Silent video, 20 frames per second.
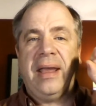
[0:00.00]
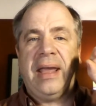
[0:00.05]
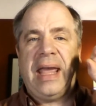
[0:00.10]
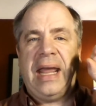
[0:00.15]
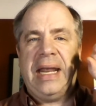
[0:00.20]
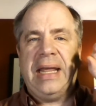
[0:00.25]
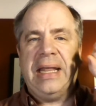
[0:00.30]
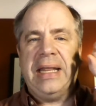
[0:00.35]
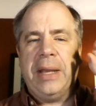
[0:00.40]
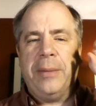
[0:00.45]

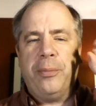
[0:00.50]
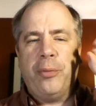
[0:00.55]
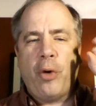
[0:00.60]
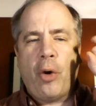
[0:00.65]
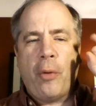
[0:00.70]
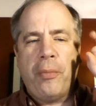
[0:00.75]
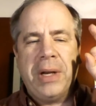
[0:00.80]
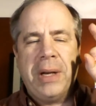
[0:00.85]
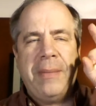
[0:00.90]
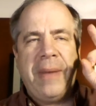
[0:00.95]
getting the
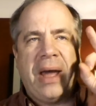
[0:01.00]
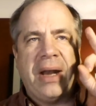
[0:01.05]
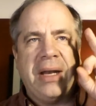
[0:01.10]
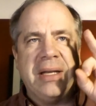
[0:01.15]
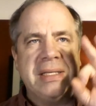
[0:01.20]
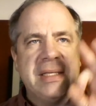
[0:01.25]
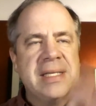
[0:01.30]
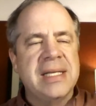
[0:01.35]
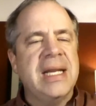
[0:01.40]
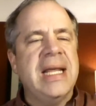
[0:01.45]
appropriate amount
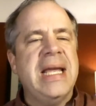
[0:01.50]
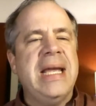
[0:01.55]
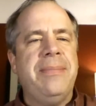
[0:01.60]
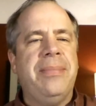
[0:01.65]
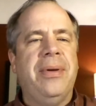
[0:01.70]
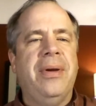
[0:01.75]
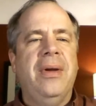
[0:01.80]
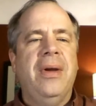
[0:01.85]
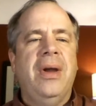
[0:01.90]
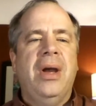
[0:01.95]
of
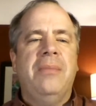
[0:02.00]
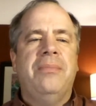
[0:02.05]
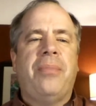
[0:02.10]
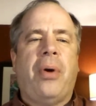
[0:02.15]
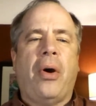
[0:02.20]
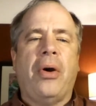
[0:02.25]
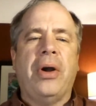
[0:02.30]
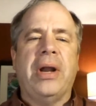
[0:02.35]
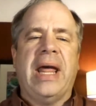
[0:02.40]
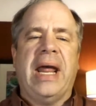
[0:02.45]
sleep.
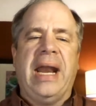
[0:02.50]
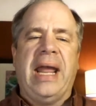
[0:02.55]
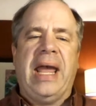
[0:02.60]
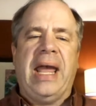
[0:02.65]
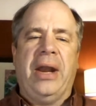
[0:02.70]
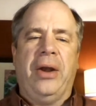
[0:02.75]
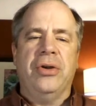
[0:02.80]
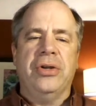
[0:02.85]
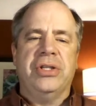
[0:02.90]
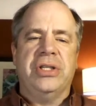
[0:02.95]
Part of that
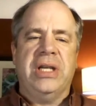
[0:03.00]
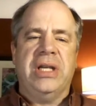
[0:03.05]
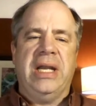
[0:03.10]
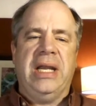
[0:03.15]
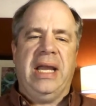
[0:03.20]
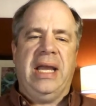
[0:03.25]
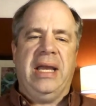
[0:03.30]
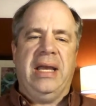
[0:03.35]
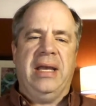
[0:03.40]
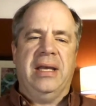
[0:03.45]

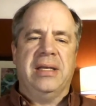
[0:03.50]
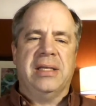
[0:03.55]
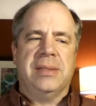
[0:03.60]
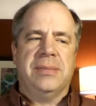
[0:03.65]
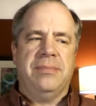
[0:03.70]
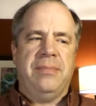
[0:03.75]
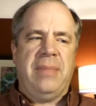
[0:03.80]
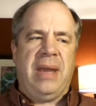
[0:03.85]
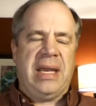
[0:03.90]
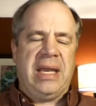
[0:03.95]
energy is
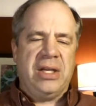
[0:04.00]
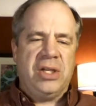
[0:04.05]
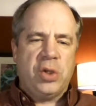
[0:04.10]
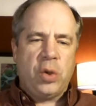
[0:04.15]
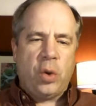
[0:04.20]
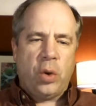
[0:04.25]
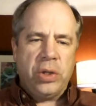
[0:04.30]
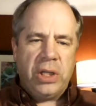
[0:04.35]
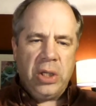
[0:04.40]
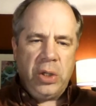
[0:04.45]
making
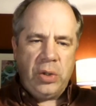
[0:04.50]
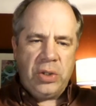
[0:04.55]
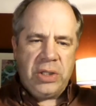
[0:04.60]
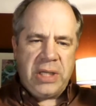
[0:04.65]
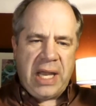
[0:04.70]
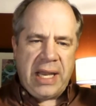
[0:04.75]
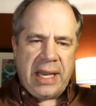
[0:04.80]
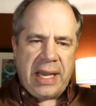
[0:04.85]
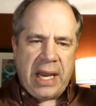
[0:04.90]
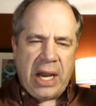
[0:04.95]
sure that you
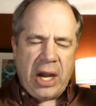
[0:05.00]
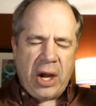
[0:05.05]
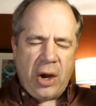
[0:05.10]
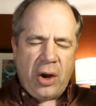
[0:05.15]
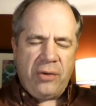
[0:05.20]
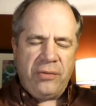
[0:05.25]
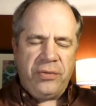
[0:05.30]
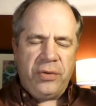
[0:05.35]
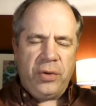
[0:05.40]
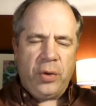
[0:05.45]
take
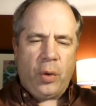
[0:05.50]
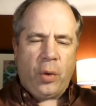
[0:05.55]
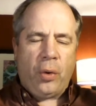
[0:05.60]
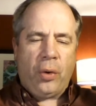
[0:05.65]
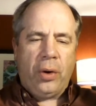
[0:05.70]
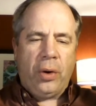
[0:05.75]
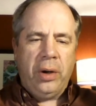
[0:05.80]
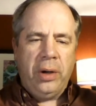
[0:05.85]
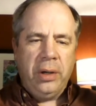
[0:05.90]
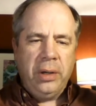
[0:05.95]
care of
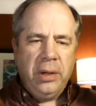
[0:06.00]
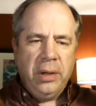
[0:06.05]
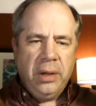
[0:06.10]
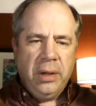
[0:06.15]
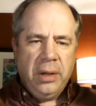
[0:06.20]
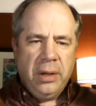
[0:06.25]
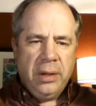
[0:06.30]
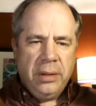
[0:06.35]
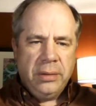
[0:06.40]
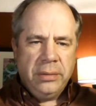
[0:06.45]
your
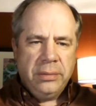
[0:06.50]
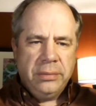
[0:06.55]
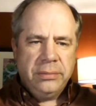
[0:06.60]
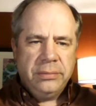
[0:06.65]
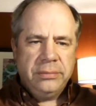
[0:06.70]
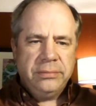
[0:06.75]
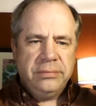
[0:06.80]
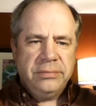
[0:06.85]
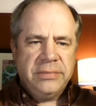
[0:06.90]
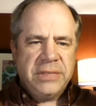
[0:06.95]

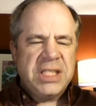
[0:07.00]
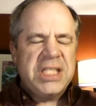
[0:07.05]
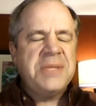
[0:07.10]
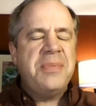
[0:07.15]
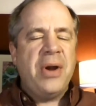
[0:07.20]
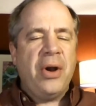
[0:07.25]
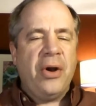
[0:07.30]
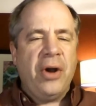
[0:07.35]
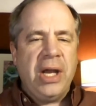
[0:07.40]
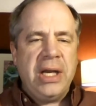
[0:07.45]

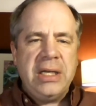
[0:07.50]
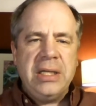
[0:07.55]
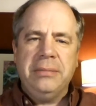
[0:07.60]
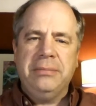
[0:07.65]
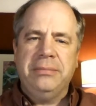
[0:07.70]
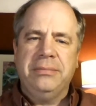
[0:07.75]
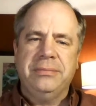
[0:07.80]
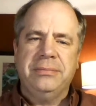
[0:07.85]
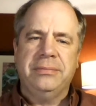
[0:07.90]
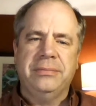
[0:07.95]
spirit,
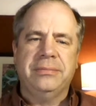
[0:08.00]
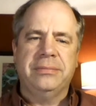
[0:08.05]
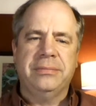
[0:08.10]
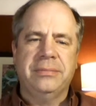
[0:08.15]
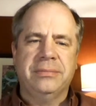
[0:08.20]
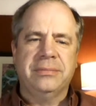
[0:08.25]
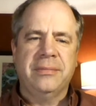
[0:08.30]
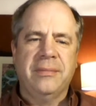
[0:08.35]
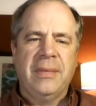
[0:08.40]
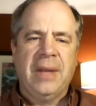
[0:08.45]

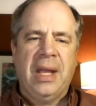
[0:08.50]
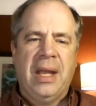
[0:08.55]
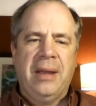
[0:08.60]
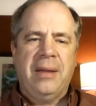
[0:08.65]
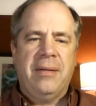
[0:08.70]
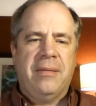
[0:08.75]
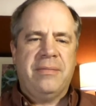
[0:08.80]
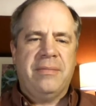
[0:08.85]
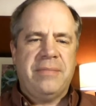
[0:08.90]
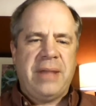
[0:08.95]

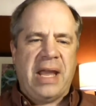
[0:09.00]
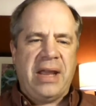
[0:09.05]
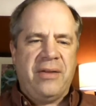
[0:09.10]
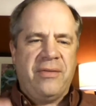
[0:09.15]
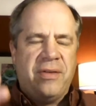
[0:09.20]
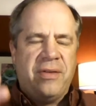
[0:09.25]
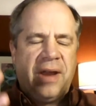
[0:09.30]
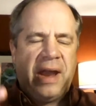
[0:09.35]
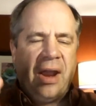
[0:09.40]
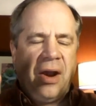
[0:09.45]
take
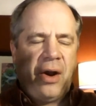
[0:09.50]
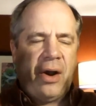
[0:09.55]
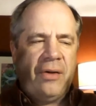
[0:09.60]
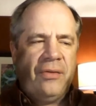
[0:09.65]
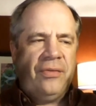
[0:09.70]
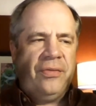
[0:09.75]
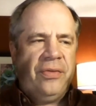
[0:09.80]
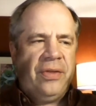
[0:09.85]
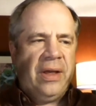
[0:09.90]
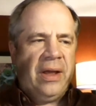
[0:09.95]
care
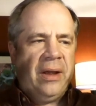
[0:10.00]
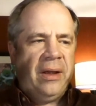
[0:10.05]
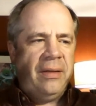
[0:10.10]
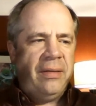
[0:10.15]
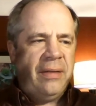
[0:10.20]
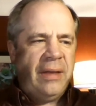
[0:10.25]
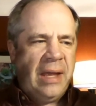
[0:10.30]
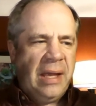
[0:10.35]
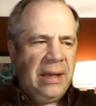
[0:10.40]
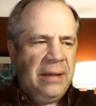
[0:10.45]
of
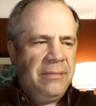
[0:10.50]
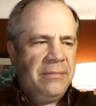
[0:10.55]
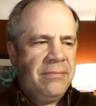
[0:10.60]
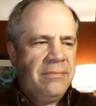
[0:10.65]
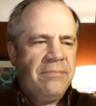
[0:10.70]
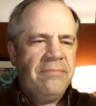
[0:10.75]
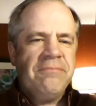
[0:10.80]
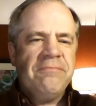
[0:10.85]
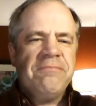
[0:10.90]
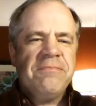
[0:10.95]
the
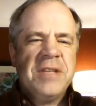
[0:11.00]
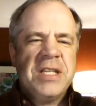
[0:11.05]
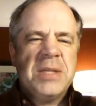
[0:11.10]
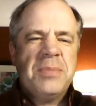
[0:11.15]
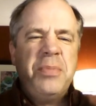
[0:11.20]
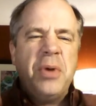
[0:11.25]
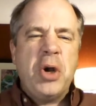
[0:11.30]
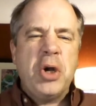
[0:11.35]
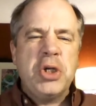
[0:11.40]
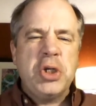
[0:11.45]

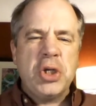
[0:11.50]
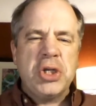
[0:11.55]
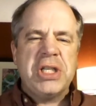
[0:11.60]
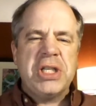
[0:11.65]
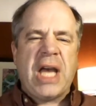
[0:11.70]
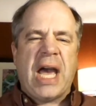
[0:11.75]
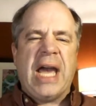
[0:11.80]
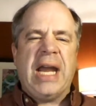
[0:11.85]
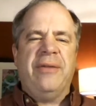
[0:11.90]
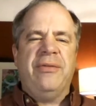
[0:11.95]
spiritual
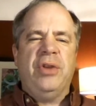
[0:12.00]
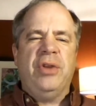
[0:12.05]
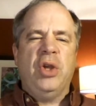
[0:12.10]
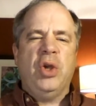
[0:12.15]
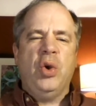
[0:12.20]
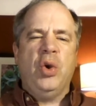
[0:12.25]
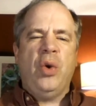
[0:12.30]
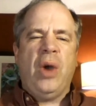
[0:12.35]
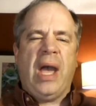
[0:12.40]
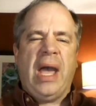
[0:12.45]
side of
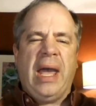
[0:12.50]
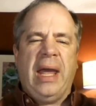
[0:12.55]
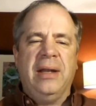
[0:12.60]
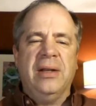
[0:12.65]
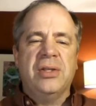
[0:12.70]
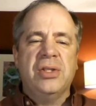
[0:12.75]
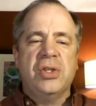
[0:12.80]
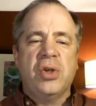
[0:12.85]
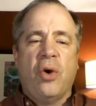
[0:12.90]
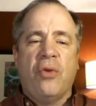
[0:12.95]
you,
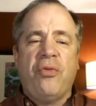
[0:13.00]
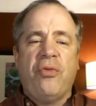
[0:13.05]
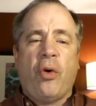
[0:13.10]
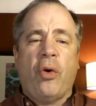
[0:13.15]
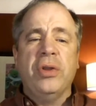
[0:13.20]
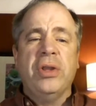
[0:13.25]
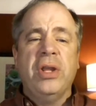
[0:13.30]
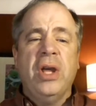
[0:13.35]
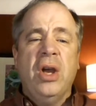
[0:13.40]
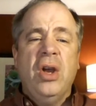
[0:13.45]
and so
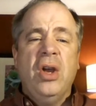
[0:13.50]
forth,